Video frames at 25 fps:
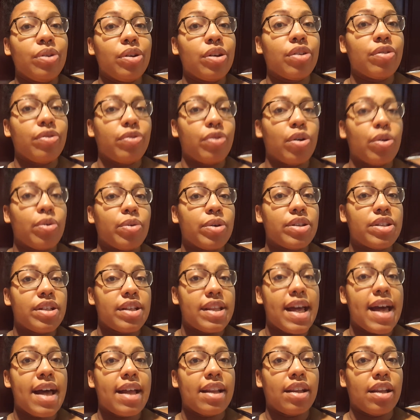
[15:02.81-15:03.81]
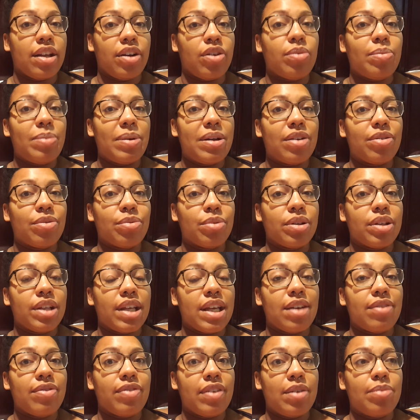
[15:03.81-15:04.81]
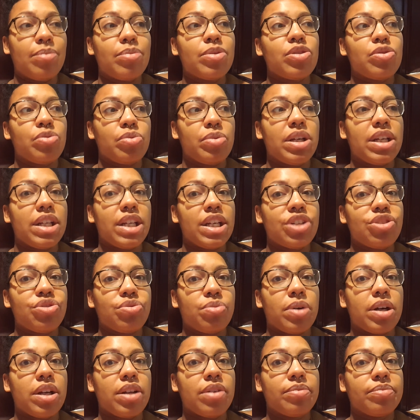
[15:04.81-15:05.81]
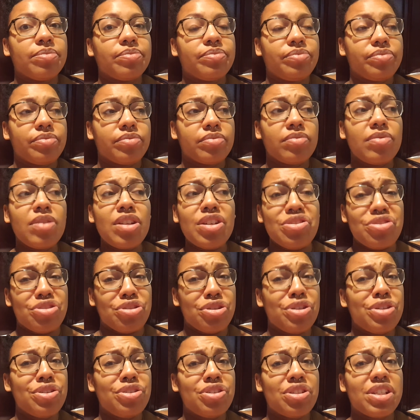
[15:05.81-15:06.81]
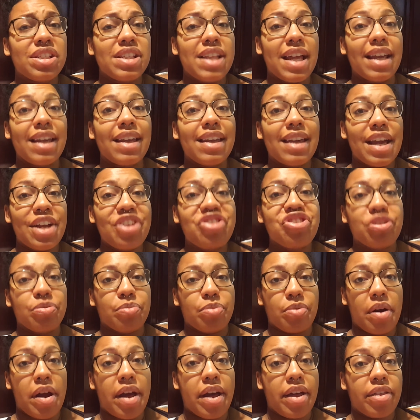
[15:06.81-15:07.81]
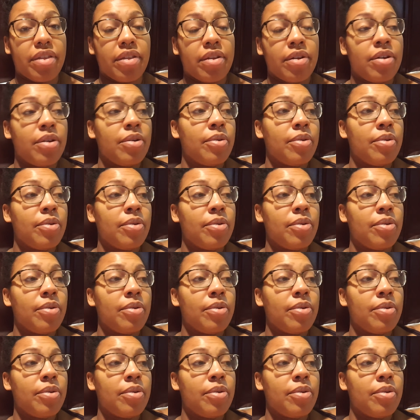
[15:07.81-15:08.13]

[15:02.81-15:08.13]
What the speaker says: look forward to that little bit of relief in between each one. So you can just like catch your breath.